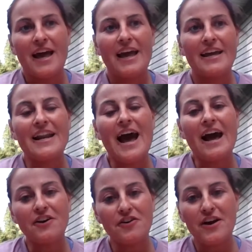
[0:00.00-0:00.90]
and
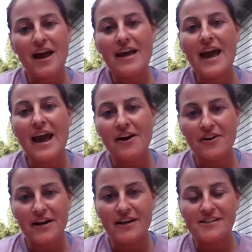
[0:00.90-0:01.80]
I create
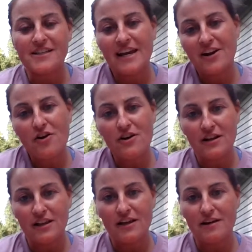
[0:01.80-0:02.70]
areas in our
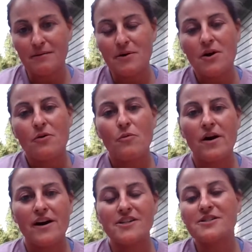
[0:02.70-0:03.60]
club
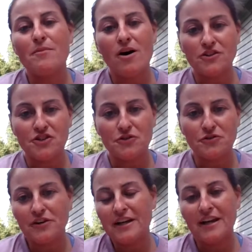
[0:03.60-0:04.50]
where small
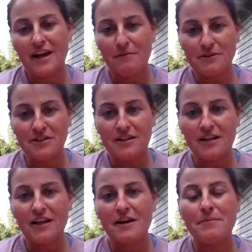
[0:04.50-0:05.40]
children can come into the
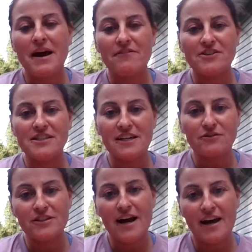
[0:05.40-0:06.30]
club every single
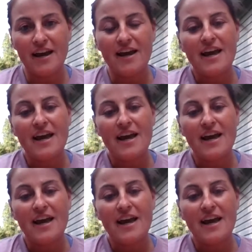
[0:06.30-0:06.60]
day,